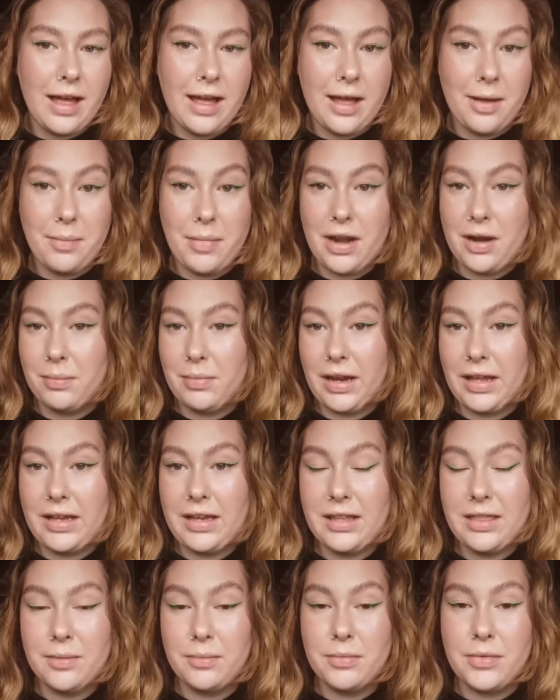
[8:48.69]
and I'm
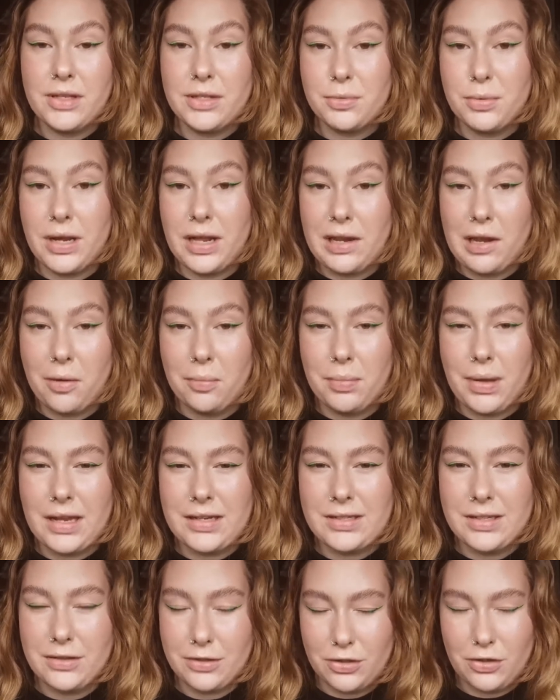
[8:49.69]
liking them this way a lot
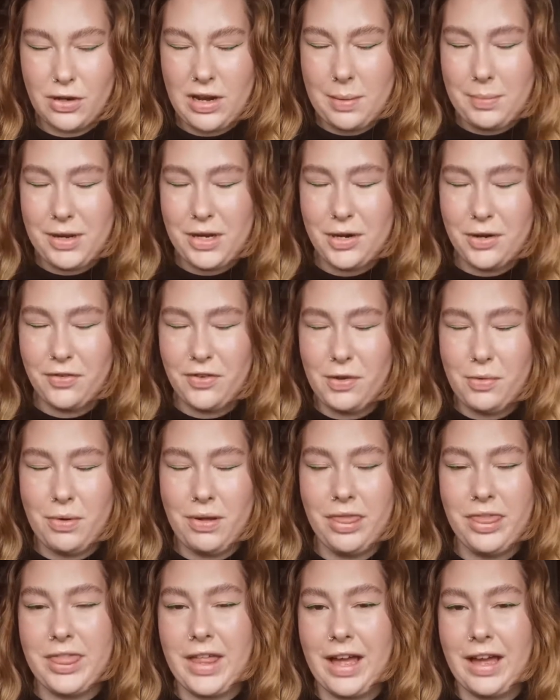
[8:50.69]
better, so let me know if you
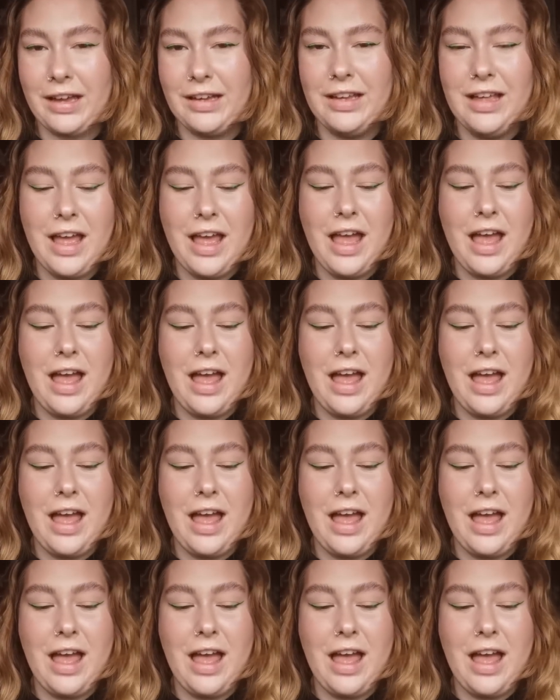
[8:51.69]
want that.